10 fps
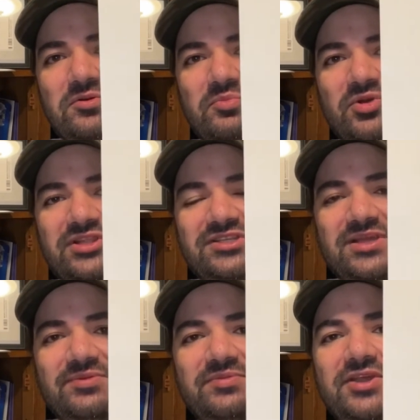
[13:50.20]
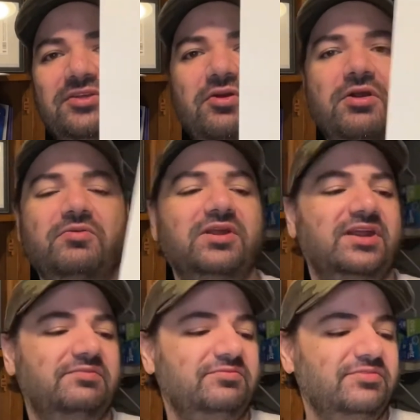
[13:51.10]
put this up with my other artwork, and I
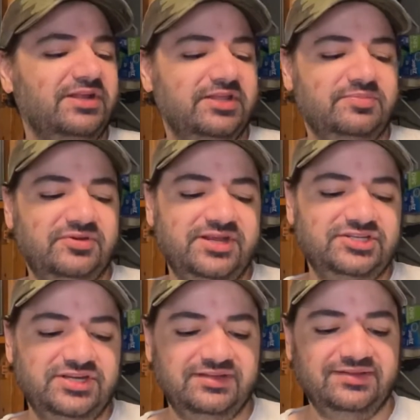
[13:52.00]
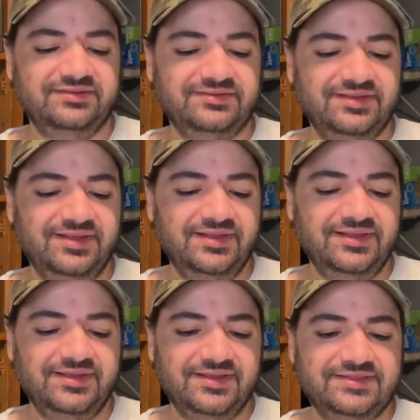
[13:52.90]
really appreciate this.
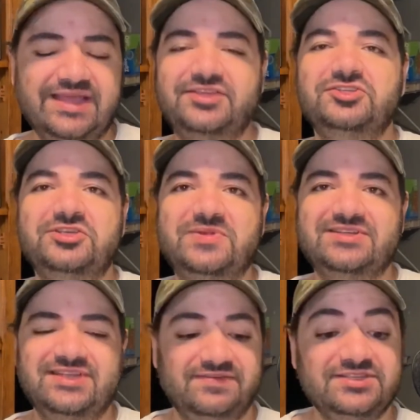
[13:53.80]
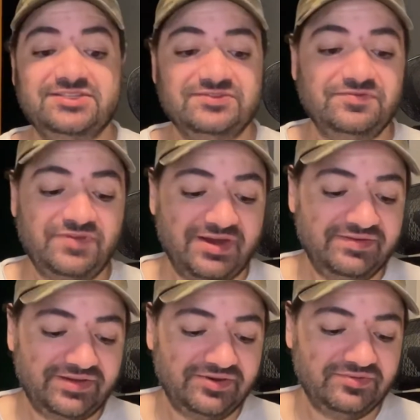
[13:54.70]
Thank you so much, Dave. This is very,
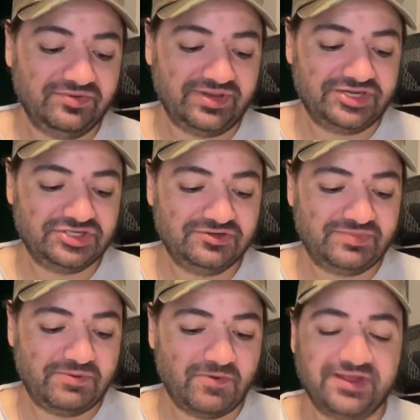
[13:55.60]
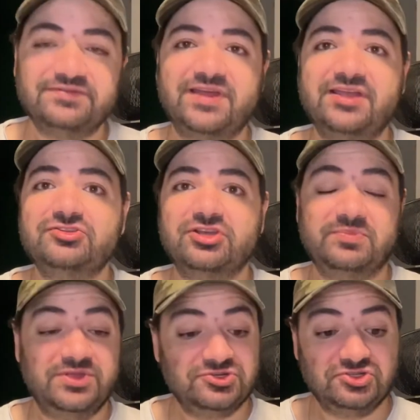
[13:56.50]
very cool. I showed my wife. I took a
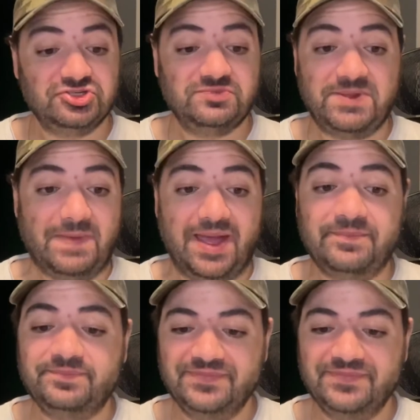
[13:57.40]
picture and showed my mom.